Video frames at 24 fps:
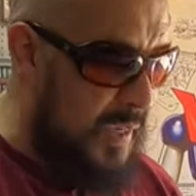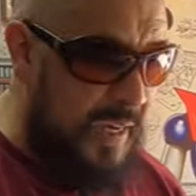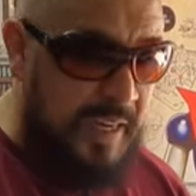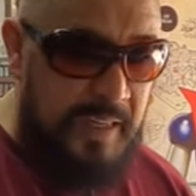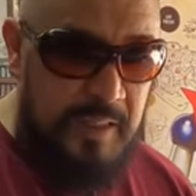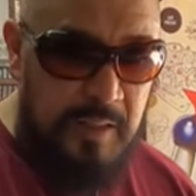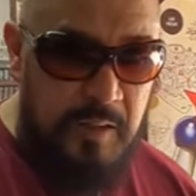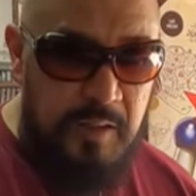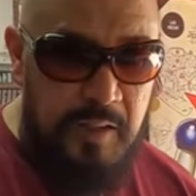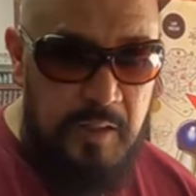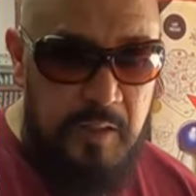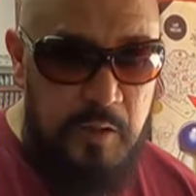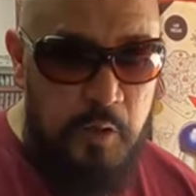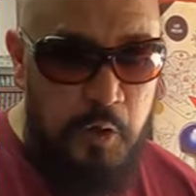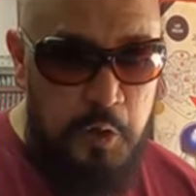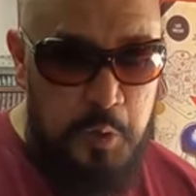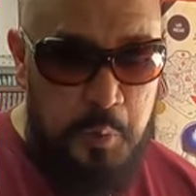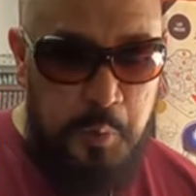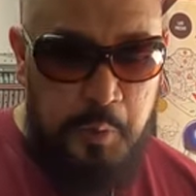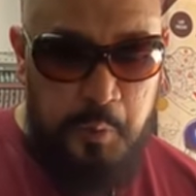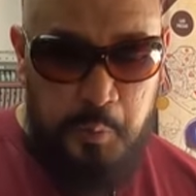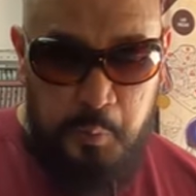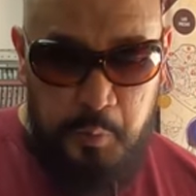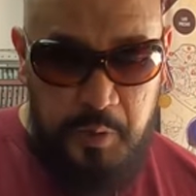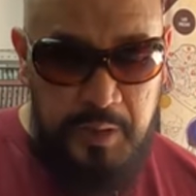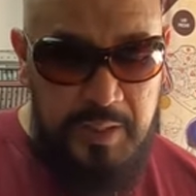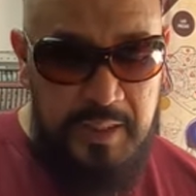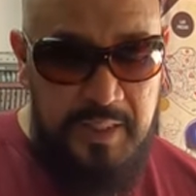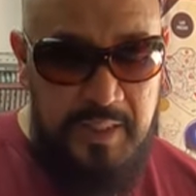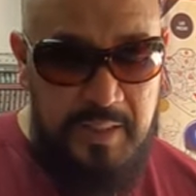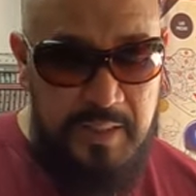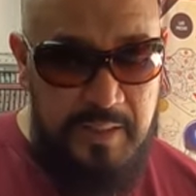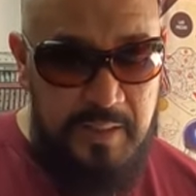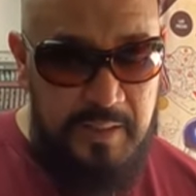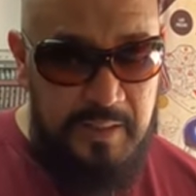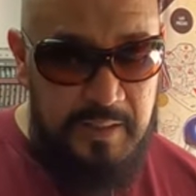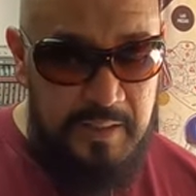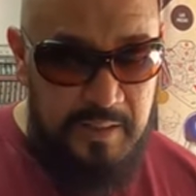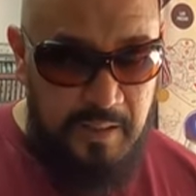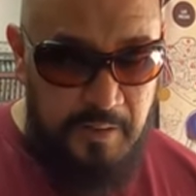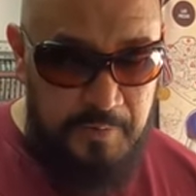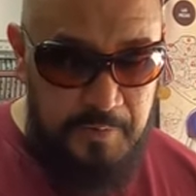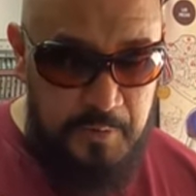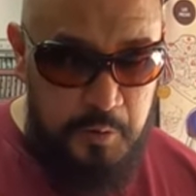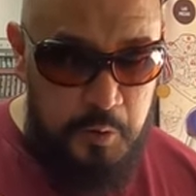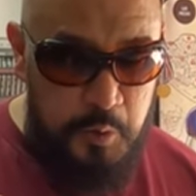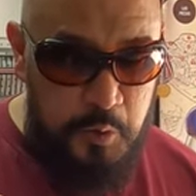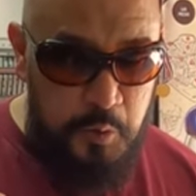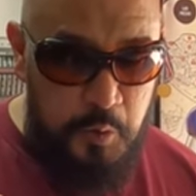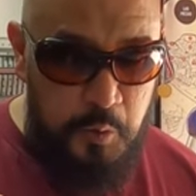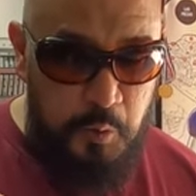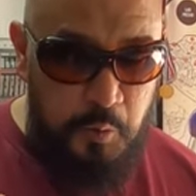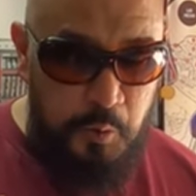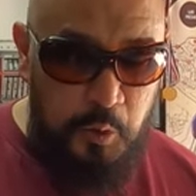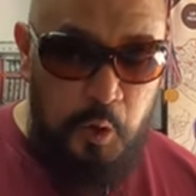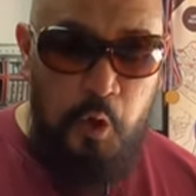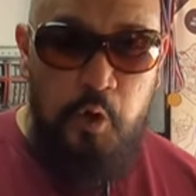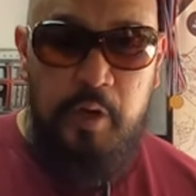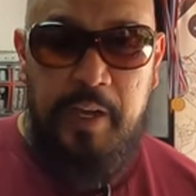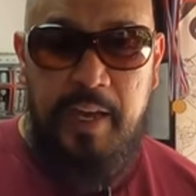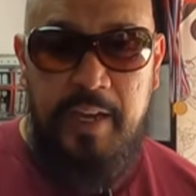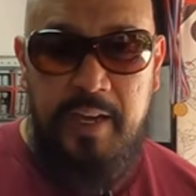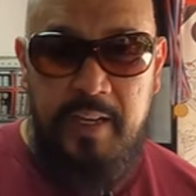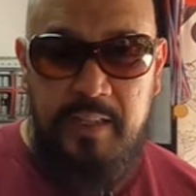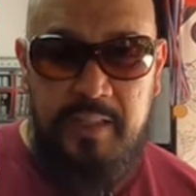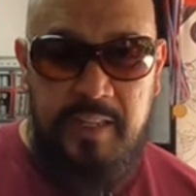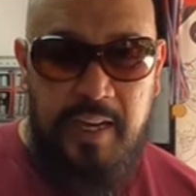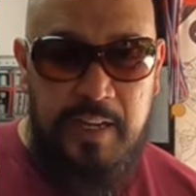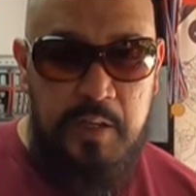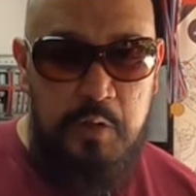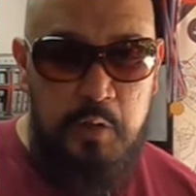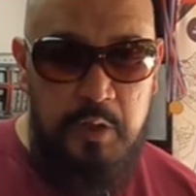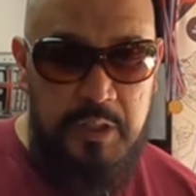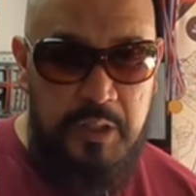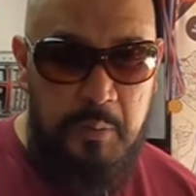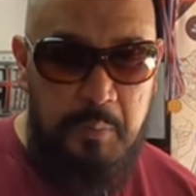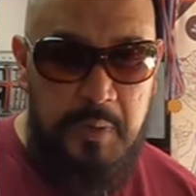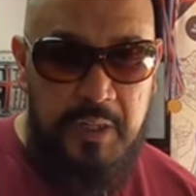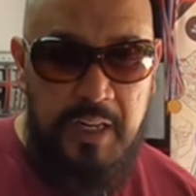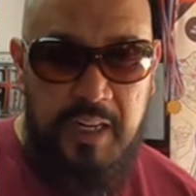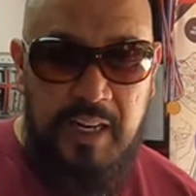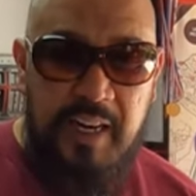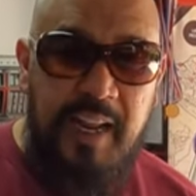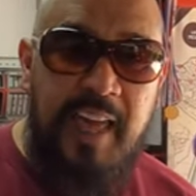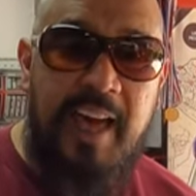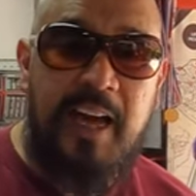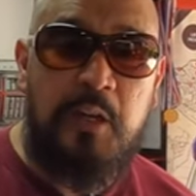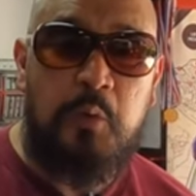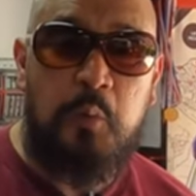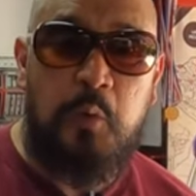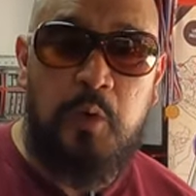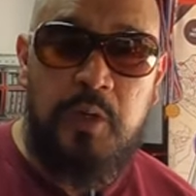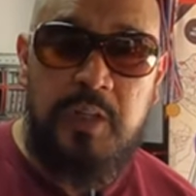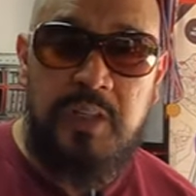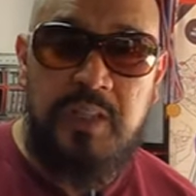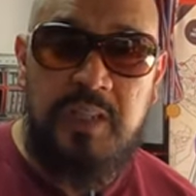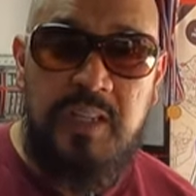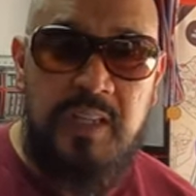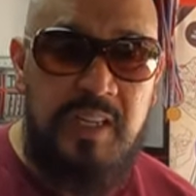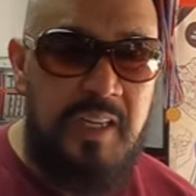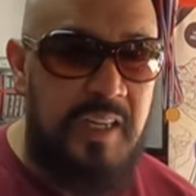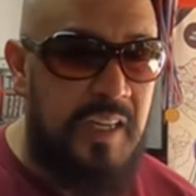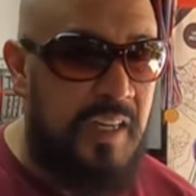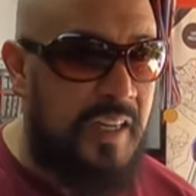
yeah, those were really tough to locate. I knew somebody that had one.